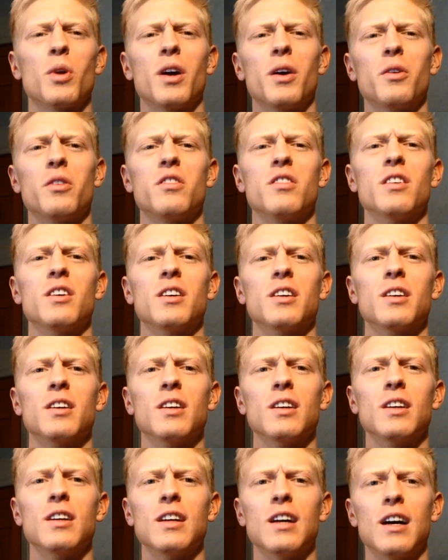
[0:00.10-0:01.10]
when I was
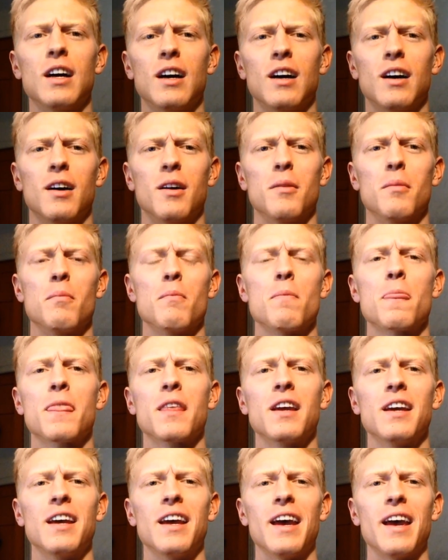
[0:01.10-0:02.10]
younger,
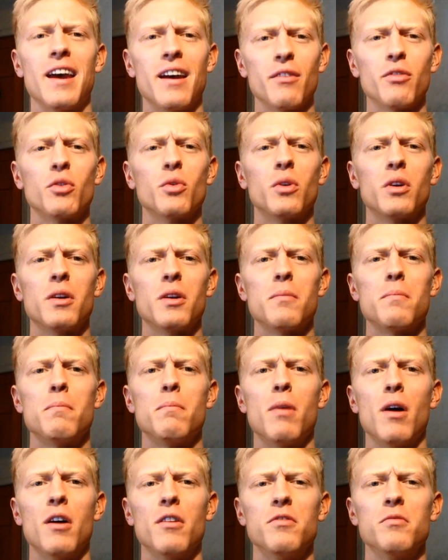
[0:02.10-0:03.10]
everyone
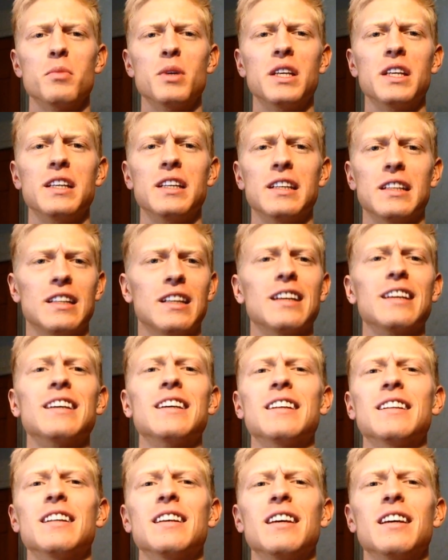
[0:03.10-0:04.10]
above me,
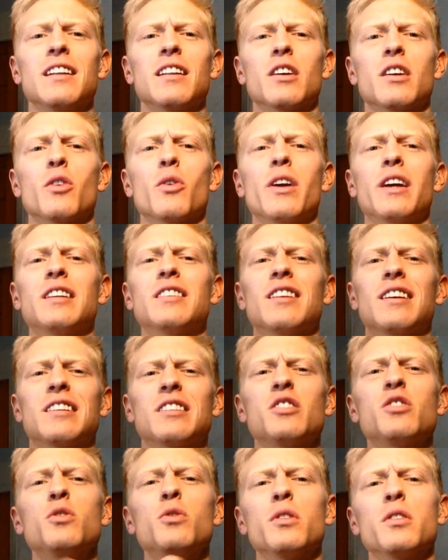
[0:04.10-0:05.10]
like in the grades,
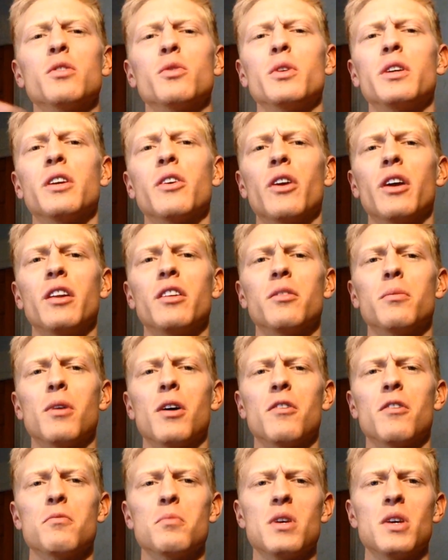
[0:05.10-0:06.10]
like 2 or 3 grades
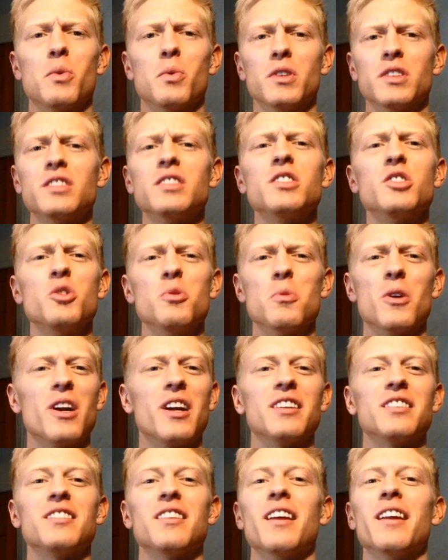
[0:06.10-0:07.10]
above me, was super
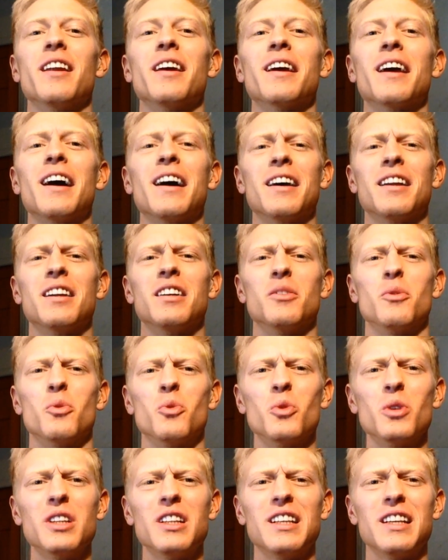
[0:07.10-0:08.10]
aesthetic. I had a
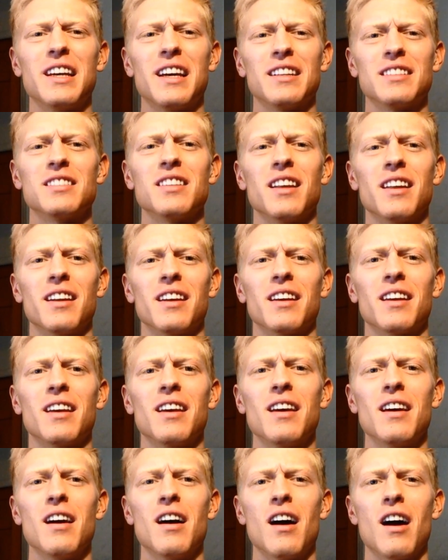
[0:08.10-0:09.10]
really aesthetic
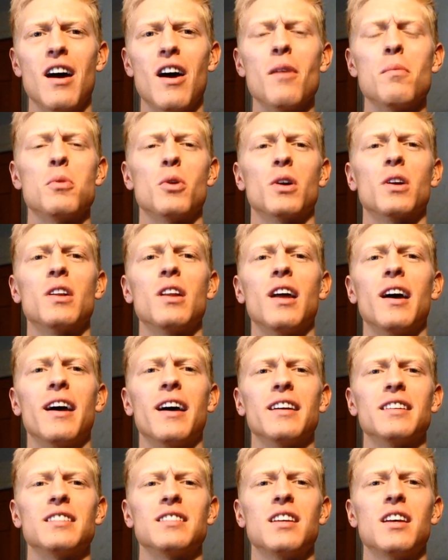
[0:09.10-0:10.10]
upper
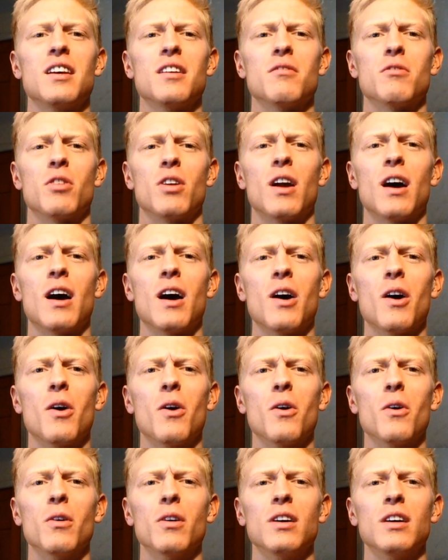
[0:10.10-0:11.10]
class for
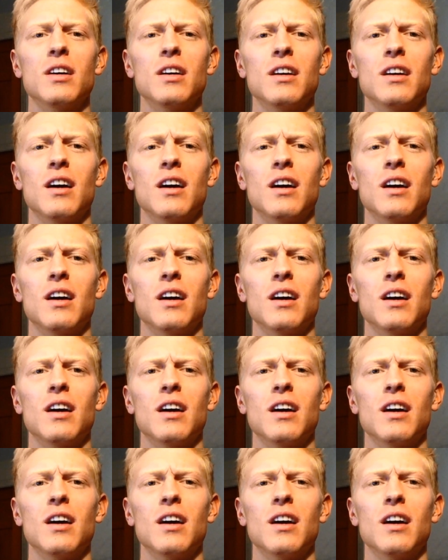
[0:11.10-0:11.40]
how